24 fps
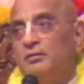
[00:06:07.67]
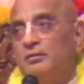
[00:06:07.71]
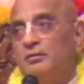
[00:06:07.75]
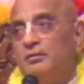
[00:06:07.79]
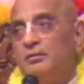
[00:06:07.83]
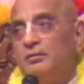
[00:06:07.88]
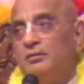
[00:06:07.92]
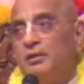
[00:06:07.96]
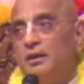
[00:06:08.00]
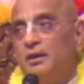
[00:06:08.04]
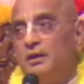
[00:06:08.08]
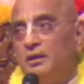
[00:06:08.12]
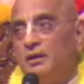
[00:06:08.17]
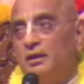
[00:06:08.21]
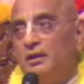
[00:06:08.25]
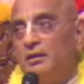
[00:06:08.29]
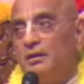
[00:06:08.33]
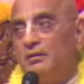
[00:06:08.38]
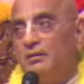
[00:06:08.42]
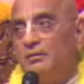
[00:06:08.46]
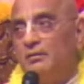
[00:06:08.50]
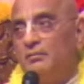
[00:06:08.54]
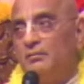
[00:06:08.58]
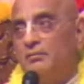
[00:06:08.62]
then
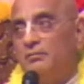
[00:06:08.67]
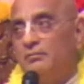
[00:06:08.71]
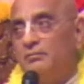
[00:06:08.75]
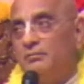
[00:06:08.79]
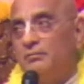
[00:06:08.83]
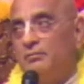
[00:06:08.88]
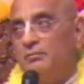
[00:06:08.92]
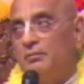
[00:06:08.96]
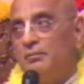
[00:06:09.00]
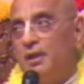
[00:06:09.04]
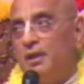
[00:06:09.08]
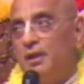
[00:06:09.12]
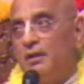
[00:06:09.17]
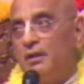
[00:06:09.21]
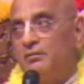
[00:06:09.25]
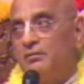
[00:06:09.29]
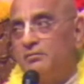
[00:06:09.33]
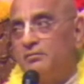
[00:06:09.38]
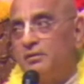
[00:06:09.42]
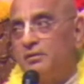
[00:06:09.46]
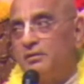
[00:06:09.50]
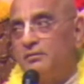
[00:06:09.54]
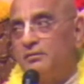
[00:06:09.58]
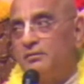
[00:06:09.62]
the
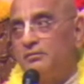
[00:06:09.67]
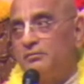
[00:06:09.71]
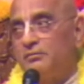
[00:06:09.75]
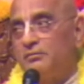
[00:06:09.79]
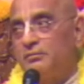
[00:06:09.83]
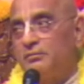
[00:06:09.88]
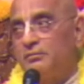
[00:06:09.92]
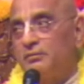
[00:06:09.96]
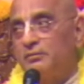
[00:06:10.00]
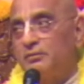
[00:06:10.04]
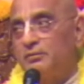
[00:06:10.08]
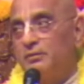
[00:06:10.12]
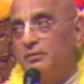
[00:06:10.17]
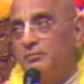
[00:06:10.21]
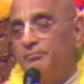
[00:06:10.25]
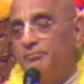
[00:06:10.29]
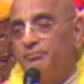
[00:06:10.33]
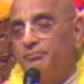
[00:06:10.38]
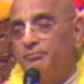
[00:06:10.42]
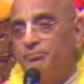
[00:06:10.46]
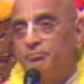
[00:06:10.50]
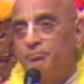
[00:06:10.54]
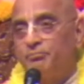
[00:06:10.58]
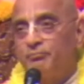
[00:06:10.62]
next is
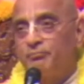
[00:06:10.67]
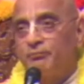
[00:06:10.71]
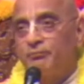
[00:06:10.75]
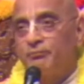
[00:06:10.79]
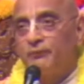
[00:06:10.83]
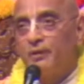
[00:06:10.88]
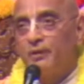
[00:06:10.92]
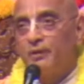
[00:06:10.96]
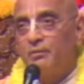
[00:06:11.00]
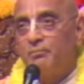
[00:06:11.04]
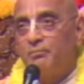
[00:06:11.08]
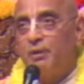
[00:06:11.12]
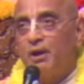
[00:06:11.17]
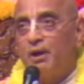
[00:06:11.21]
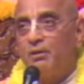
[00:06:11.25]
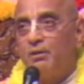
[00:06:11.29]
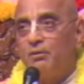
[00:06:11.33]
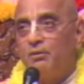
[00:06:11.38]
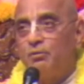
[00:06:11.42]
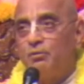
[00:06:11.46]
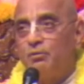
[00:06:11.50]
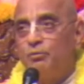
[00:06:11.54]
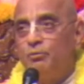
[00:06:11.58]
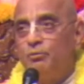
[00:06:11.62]

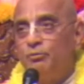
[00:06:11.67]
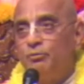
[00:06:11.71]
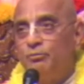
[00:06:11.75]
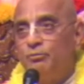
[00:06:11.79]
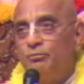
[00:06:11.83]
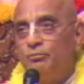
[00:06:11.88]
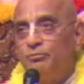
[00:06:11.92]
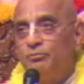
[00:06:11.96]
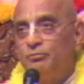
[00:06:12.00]
Pandu,